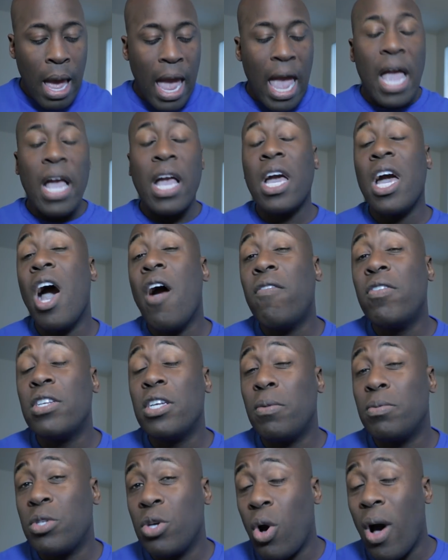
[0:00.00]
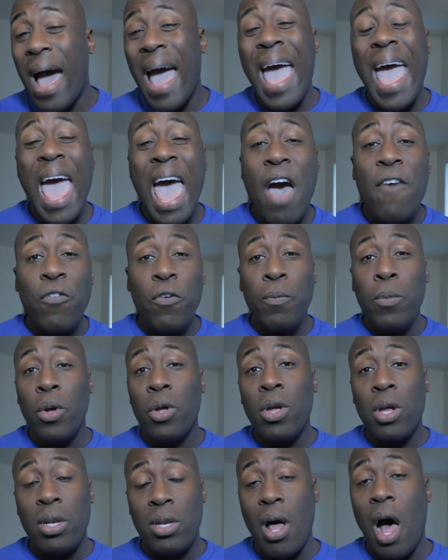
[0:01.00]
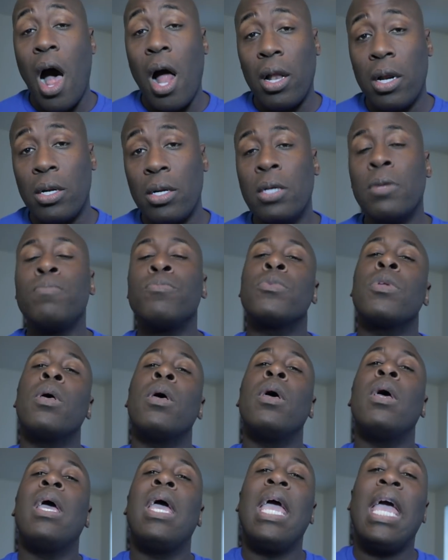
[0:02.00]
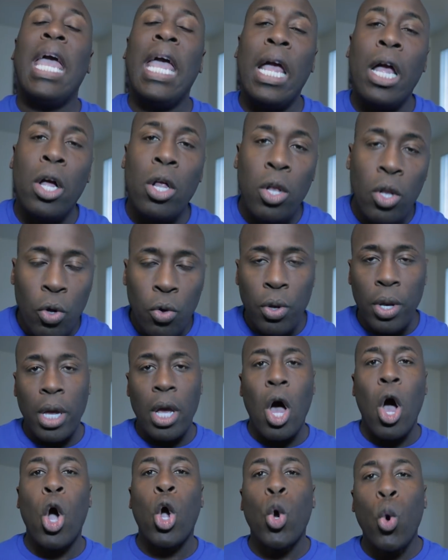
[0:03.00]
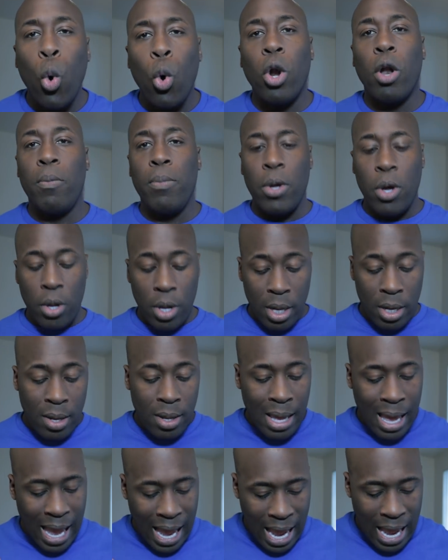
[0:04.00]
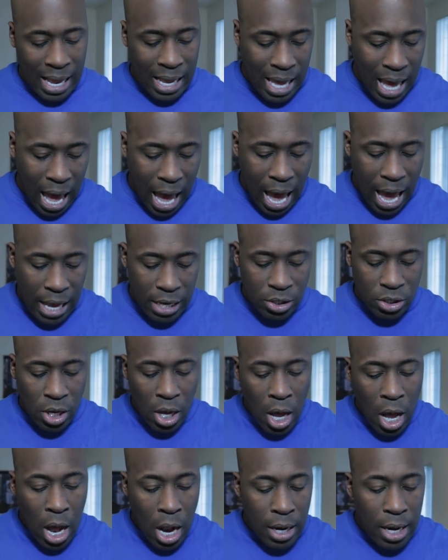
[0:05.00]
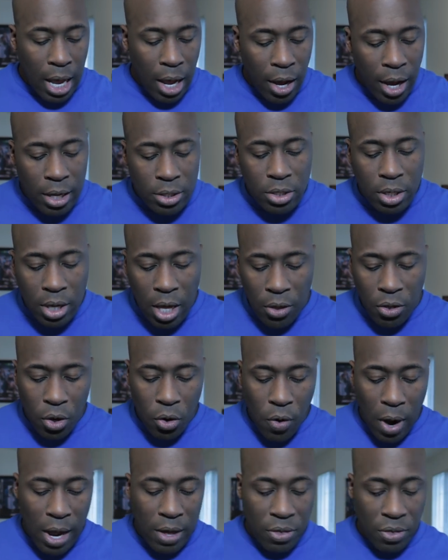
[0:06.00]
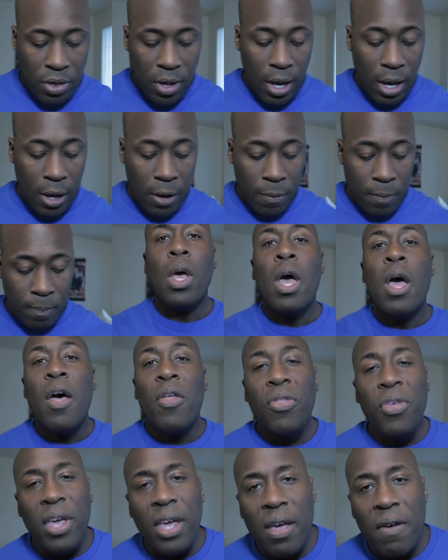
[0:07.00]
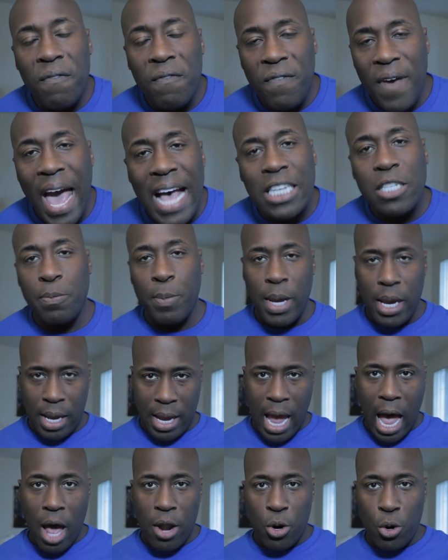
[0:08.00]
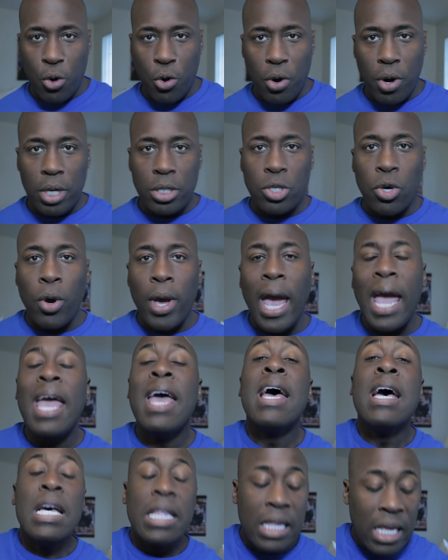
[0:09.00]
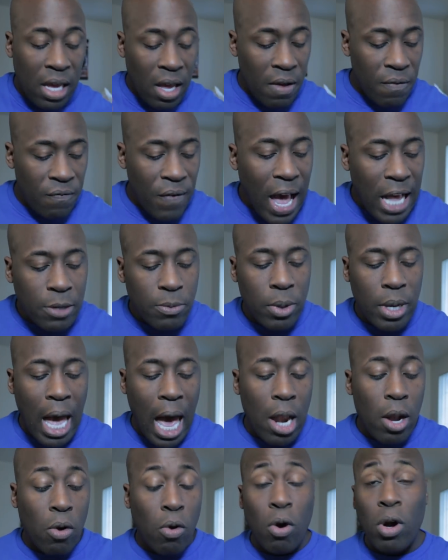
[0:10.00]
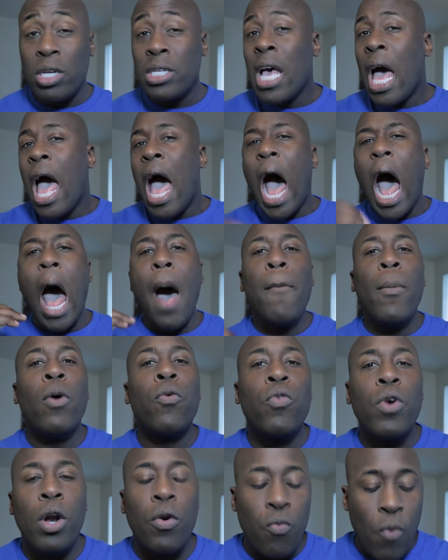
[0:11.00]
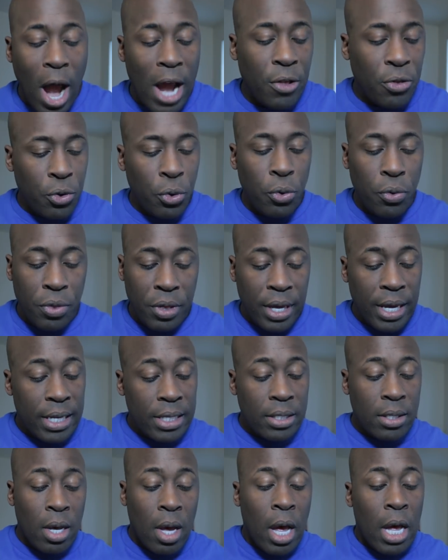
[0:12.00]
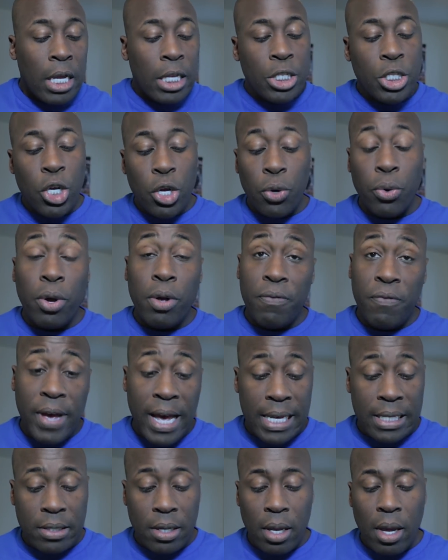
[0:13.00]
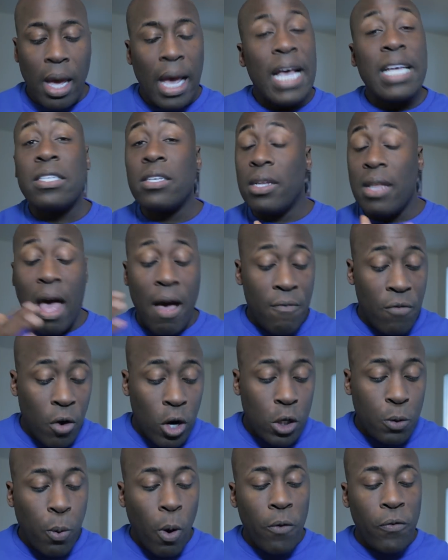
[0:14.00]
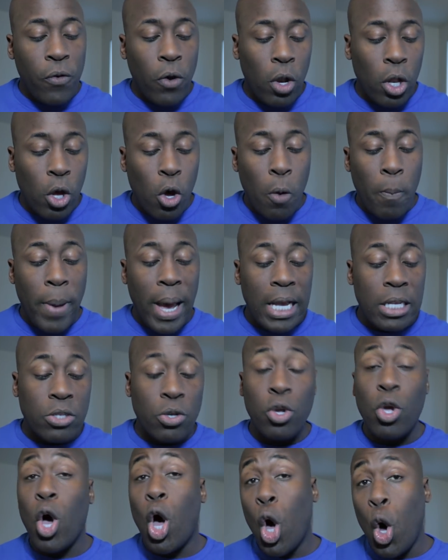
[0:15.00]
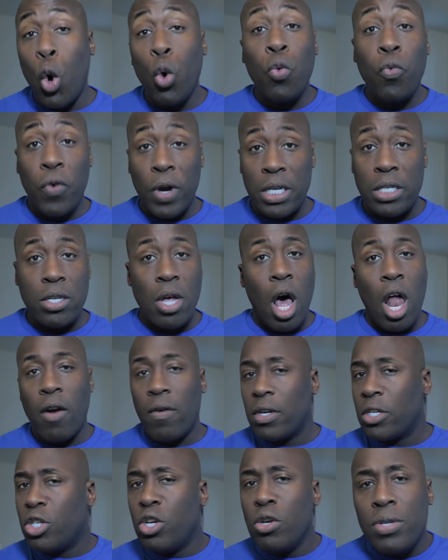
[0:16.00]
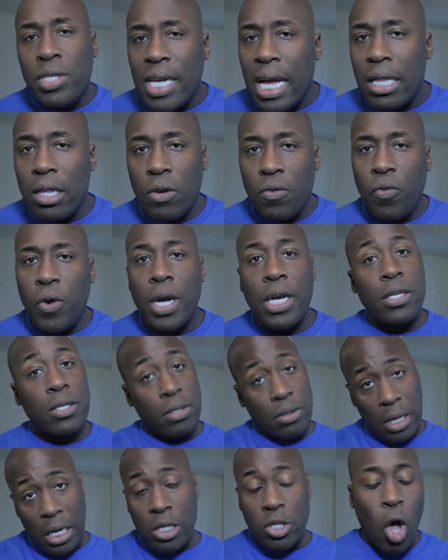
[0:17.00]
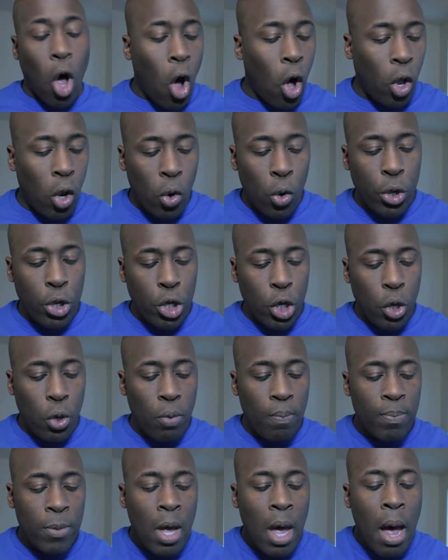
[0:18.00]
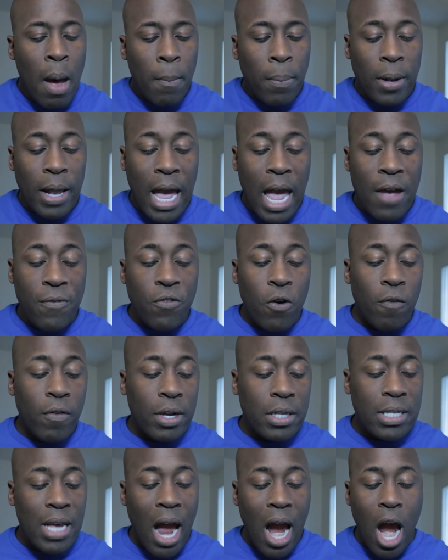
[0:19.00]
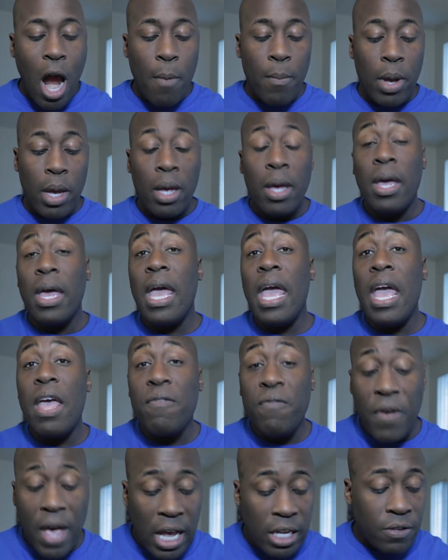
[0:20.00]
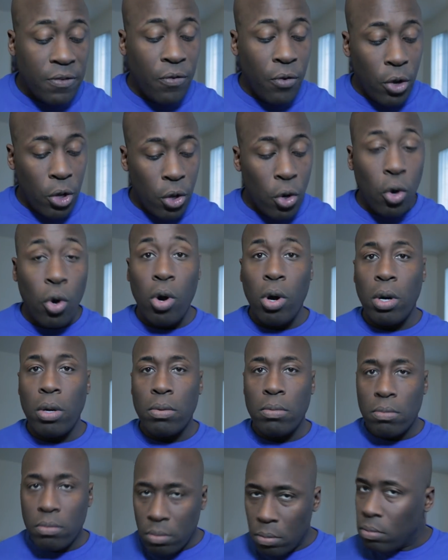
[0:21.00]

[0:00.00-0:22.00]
It covers up to a half a million dollar, including a quarter million in cash. Now, here's another great thing. The investment categories, okay? The investment categories. I'm gonna run right through this. General investing is a diverse portfolio based on your own risk tolerance. You set the risk, it's all on you. Plan for retirement, invest for your